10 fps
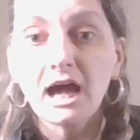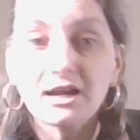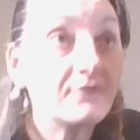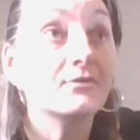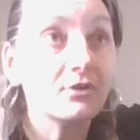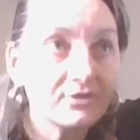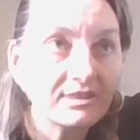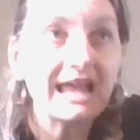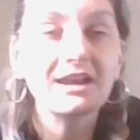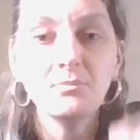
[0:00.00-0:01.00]
And I've
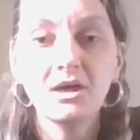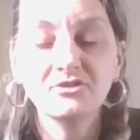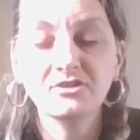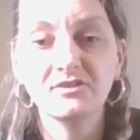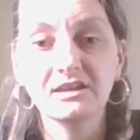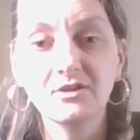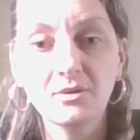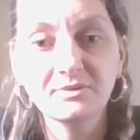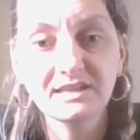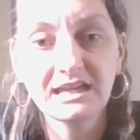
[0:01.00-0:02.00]
lost that emergency
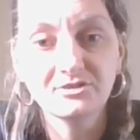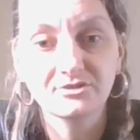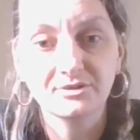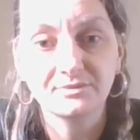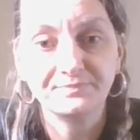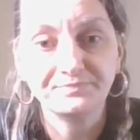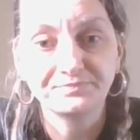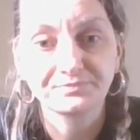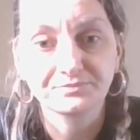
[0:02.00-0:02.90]
accommodation.